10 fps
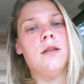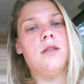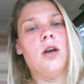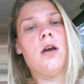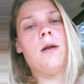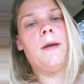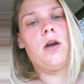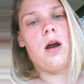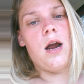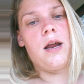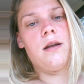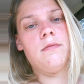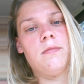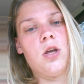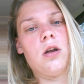They're going to be
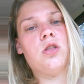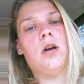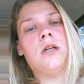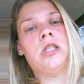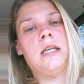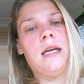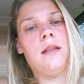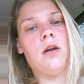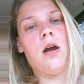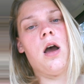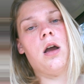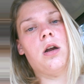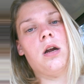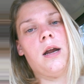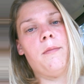crying. They're thirsty. They're
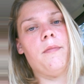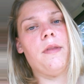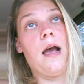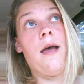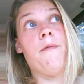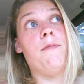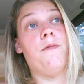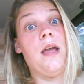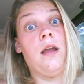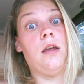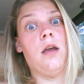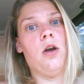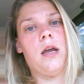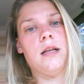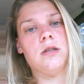hungry. If
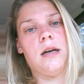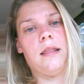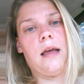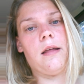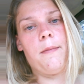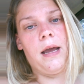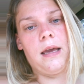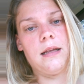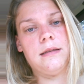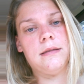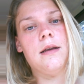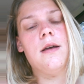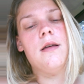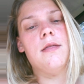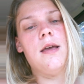your kids are anything like my kids,
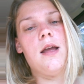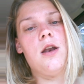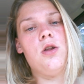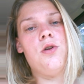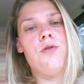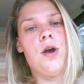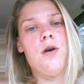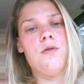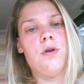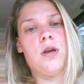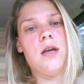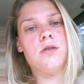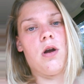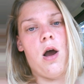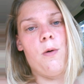then your
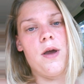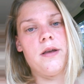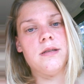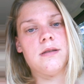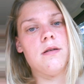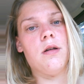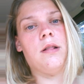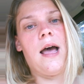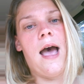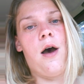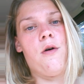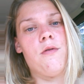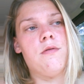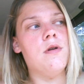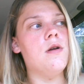kids are always
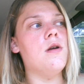loud,